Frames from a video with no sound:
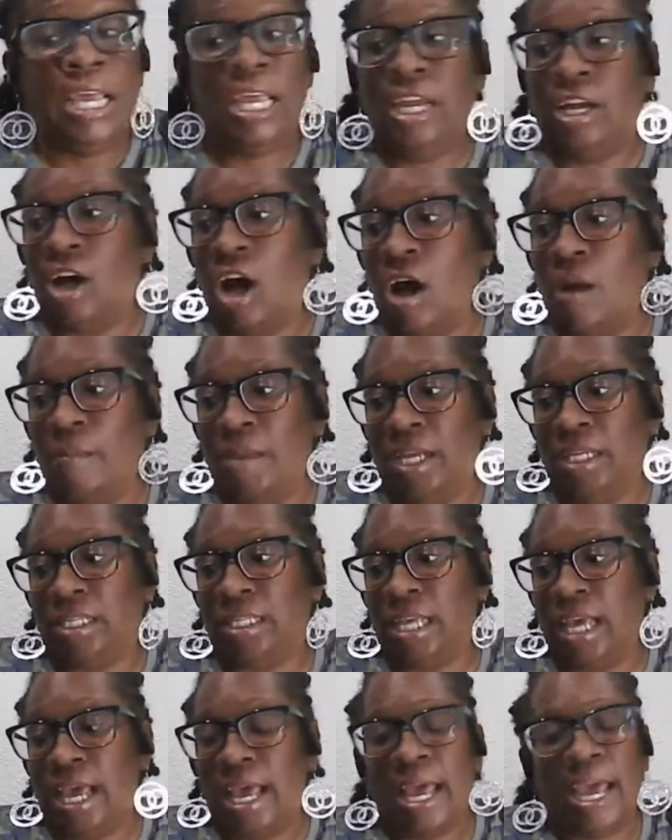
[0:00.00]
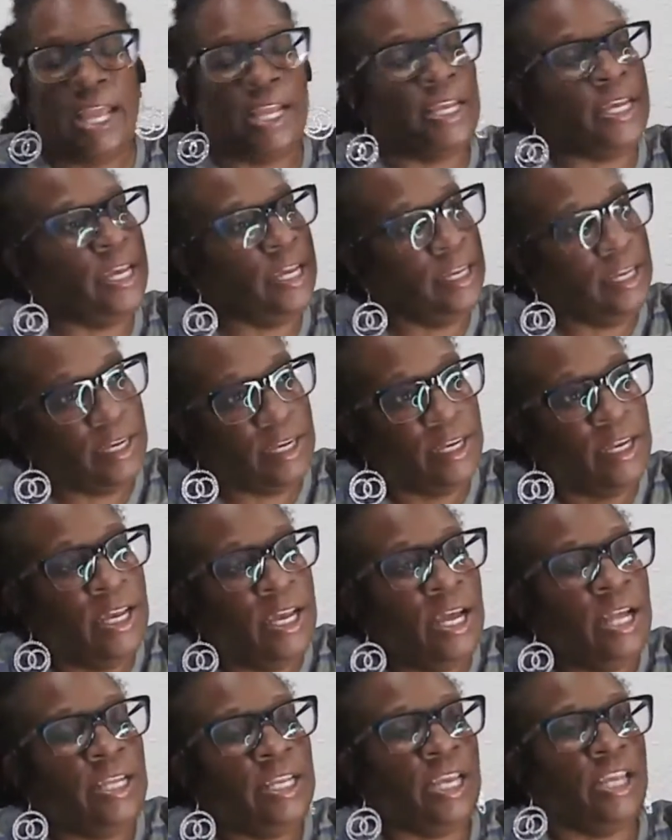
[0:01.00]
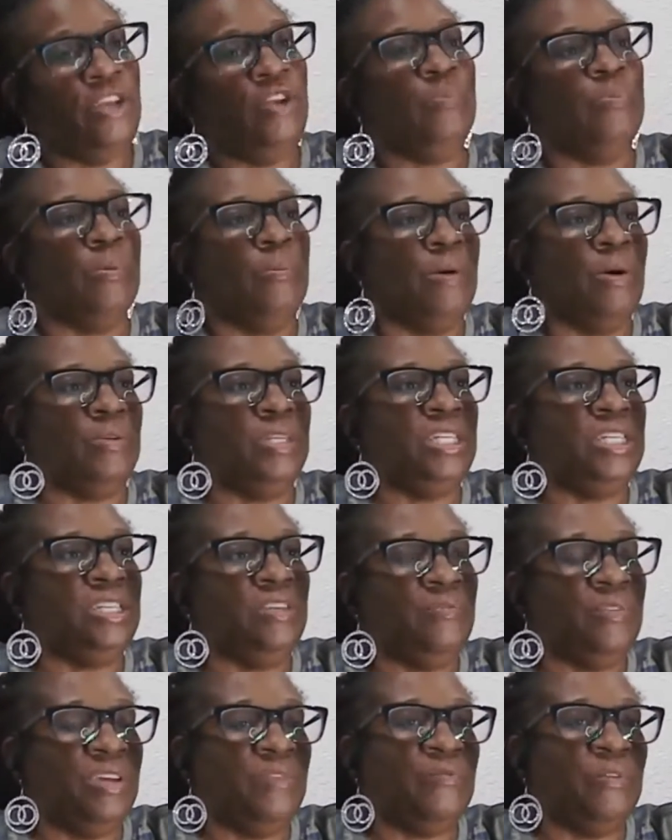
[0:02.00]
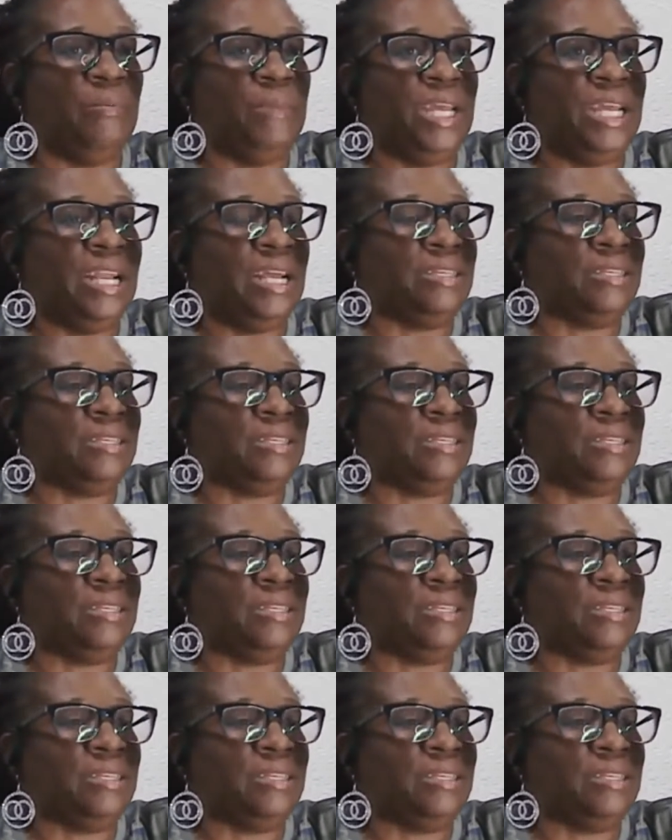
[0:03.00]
he called me and said, hey, Kenya, can you promote this event for me?